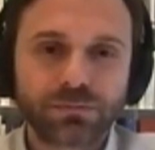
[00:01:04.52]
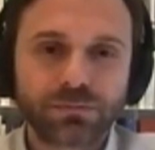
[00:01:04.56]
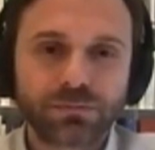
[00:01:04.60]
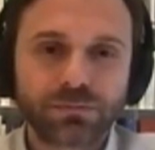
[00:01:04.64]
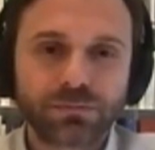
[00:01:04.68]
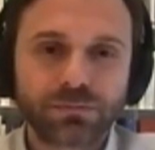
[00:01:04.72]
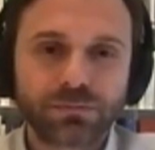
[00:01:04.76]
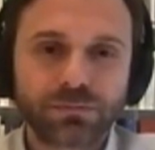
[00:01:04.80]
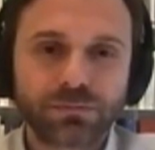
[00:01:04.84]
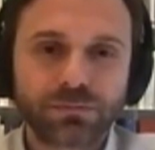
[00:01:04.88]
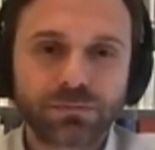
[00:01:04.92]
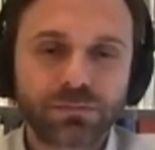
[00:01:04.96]

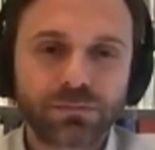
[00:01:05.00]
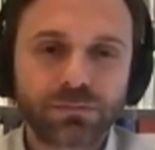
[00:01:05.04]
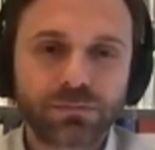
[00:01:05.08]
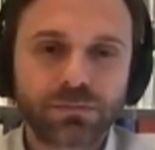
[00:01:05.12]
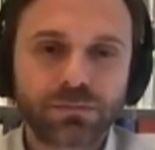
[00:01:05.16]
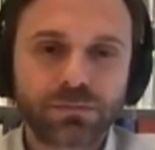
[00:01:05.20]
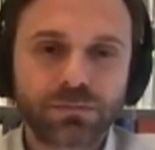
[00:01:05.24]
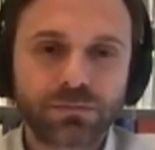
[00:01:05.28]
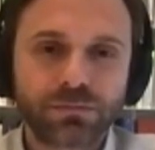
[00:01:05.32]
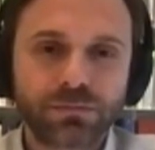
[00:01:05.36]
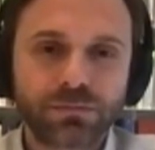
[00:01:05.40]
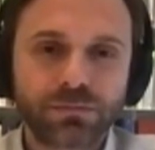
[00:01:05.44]

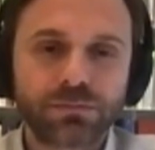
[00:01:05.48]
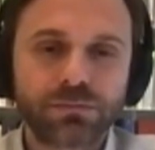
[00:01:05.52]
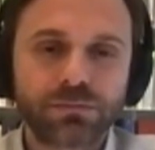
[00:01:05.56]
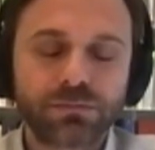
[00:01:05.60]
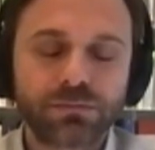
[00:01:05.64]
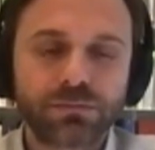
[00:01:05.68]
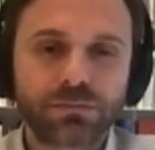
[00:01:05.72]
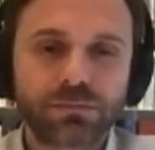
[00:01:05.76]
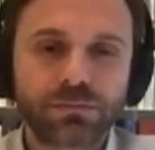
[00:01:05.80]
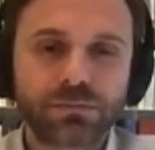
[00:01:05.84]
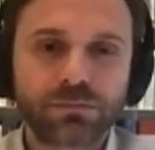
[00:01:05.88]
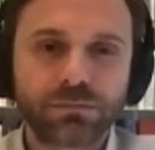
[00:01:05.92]

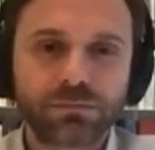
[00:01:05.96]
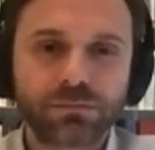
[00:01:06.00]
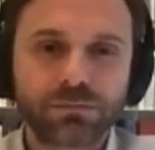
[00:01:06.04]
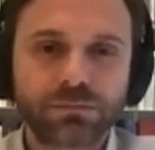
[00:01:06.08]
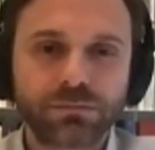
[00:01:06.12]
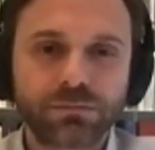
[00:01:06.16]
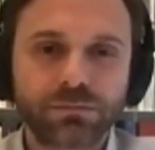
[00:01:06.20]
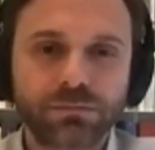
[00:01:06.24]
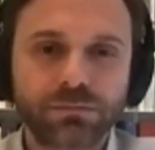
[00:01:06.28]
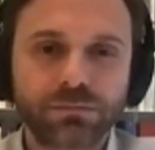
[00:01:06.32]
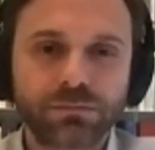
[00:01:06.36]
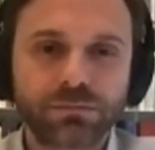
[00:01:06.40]

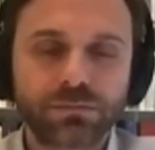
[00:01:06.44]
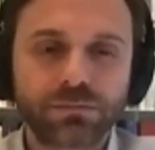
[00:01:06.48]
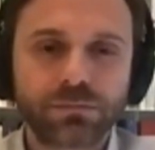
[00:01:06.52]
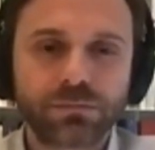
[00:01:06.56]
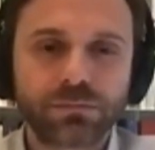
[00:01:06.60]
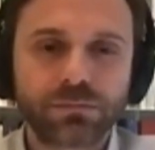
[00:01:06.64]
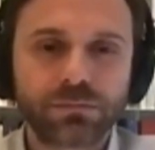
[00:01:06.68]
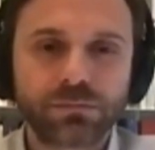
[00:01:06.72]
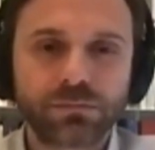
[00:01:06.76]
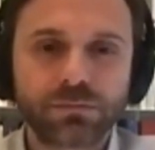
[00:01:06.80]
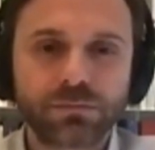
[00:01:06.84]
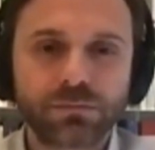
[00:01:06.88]

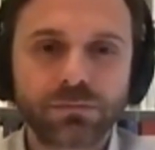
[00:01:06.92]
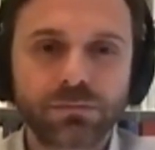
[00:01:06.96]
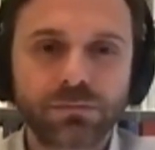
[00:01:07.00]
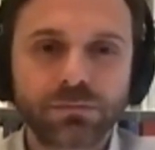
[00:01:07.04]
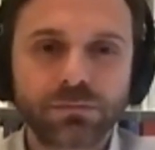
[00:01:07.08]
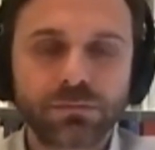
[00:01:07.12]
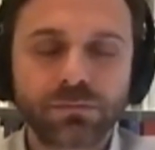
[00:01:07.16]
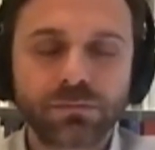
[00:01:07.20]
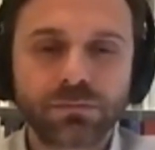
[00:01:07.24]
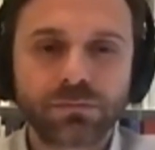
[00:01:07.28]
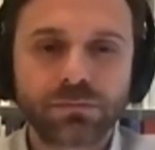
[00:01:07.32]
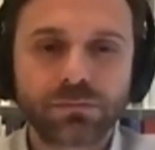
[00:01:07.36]

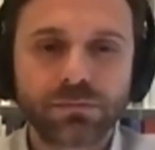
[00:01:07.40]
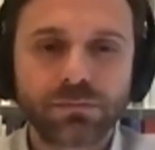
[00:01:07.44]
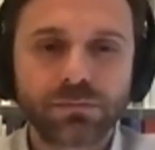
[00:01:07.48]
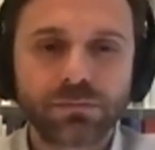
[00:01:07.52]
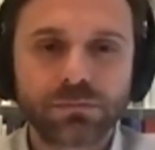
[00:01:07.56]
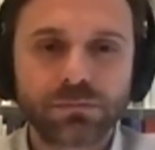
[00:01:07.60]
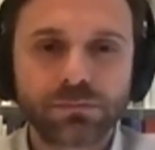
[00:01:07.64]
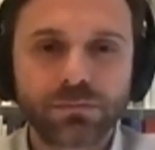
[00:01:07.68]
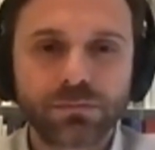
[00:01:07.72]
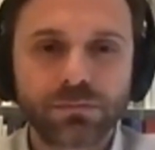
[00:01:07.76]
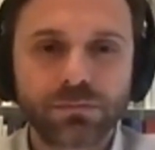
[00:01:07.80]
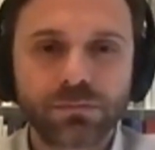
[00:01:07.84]

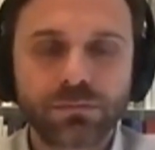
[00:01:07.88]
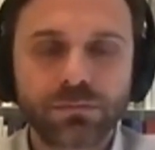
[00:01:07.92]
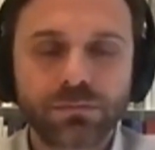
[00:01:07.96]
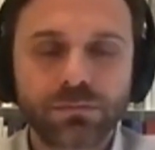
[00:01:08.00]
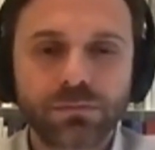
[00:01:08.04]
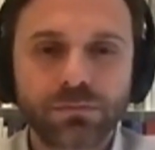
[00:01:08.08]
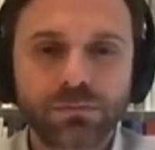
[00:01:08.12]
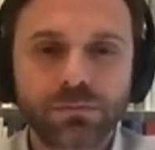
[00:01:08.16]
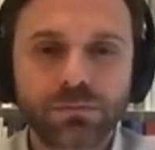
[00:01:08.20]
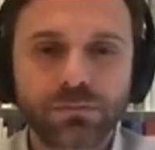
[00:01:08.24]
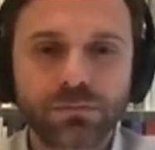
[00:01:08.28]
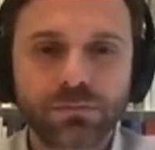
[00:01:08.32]

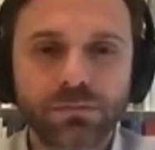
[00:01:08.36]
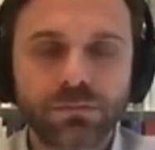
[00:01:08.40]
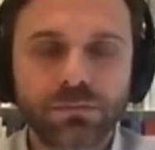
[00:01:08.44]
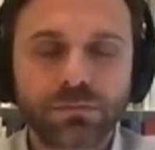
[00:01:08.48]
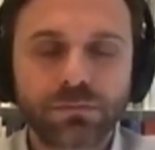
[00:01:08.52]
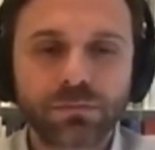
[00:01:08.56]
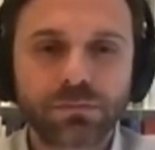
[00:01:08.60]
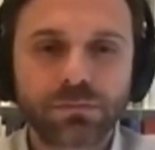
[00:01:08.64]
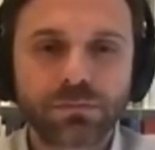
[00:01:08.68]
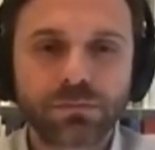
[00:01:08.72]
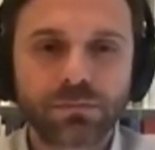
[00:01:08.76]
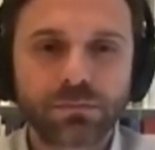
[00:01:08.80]

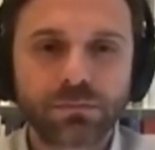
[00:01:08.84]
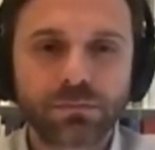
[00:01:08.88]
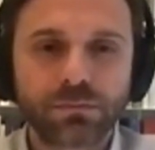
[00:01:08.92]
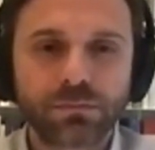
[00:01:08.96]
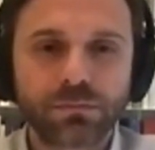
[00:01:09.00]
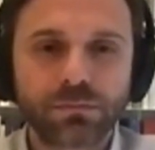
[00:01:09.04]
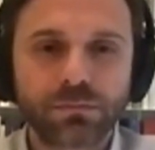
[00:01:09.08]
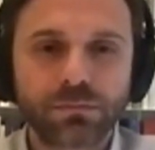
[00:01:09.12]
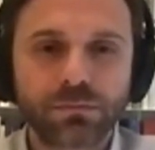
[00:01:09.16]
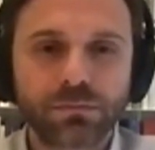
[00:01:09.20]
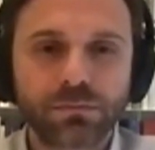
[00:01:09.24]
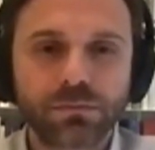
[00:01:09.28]

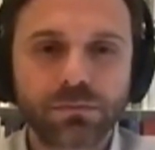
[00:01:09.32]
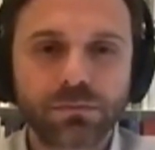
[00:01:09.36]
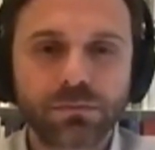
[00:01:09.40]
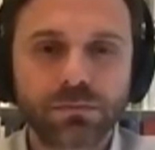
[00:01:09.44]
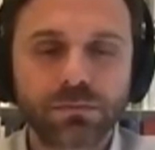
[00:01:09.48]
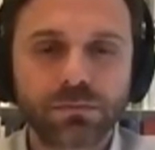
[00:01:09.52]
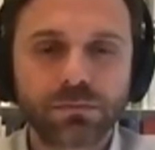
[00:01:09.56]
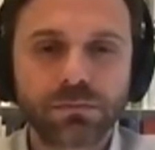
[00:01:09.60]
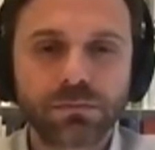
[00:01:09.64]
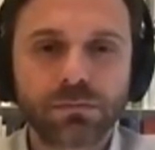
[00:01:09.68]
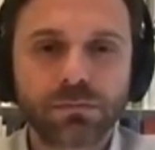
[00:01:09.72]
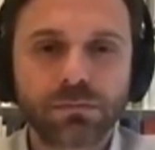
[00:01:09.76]

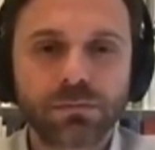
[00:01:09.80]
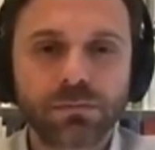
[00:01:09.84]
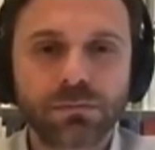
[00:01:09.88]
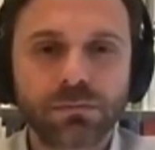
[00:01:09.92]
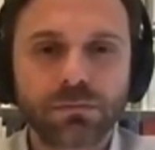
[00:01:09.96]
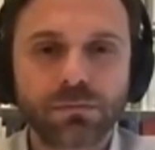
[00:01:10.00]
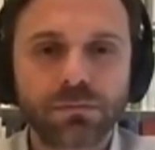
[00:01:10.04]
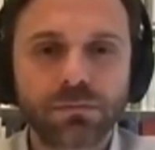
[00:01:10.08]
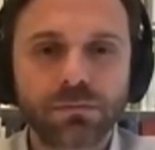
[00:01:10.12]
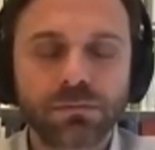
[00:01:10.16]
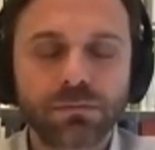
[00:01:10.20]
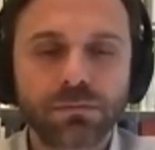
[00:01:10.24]

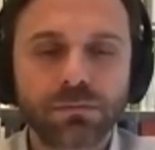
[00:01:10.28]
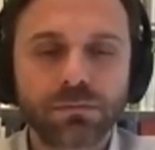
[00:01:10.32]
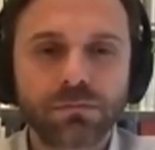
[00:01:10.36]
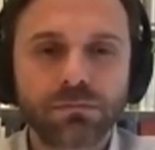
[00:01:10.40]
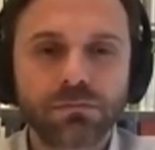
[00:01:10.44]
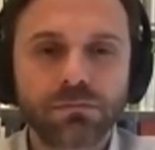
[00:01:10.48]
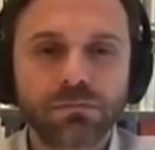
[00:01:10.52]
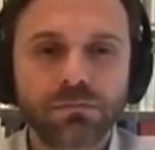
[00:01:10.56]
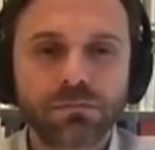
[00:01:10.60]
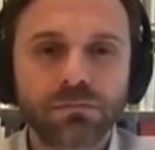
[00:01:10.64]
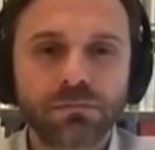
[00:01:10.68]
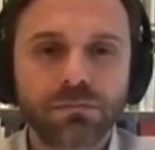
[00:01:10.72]

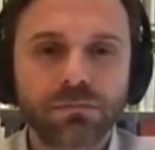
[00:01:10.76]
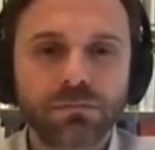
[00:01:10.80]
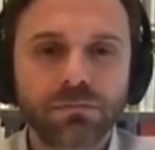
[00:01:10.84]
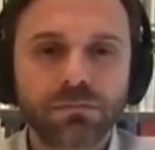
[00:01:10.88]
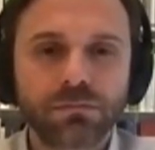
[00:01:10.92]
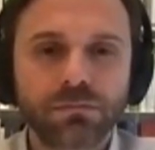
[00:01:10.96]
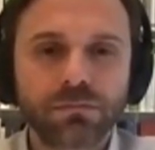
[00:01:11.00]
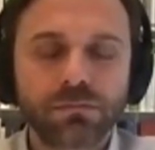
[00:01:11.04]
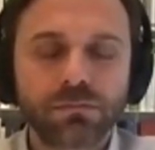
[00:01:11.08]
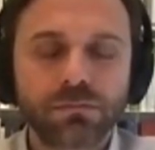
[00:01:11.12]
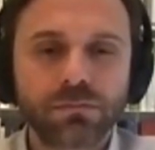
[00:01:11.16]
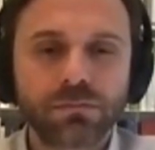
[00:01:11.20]

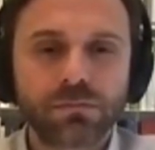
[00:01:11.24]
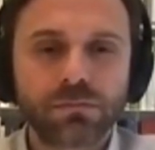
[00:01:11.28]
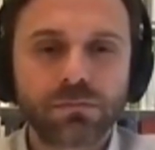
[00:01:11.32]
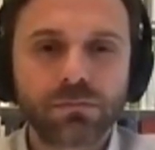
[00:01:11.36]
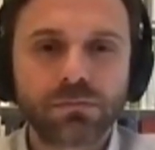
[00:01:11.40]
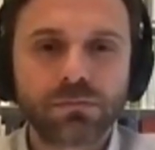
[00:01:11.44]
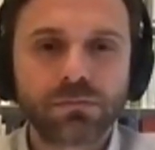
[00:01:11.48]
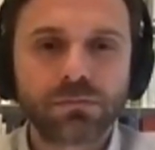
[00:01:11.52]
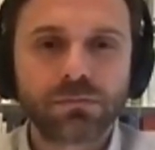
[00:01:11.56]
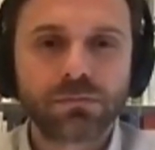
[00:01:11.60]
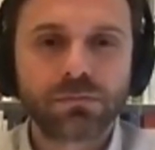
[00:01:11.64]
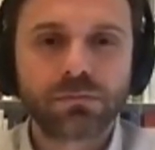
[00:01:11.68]

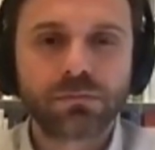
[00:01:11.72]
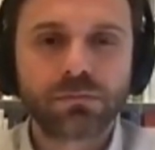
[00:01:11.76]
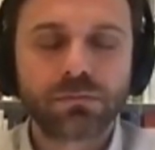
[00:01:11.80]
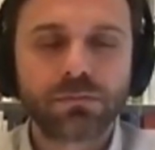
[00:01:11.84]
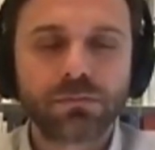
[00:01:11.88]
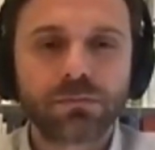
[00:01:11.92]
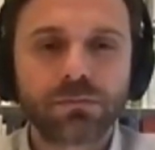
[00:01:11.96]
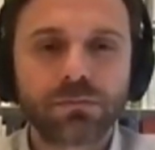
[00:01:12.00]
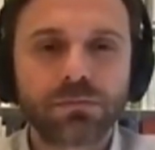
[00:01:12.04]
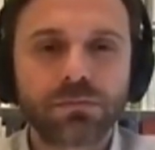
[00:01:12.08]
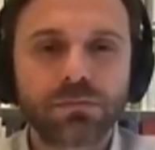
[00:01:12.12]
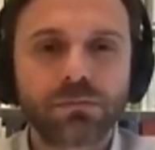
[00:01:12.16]

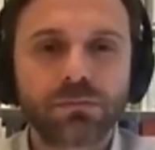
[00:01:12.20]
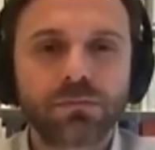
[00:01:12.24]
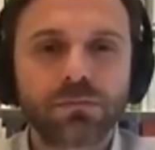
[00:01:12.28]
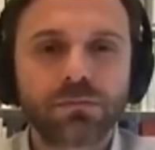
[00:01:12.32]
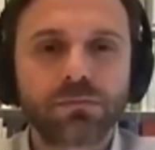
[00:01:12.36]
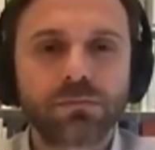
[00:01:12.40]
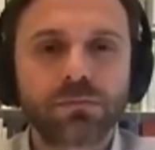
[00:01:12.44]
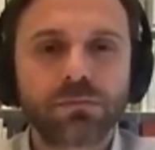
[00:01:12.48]
[no speech]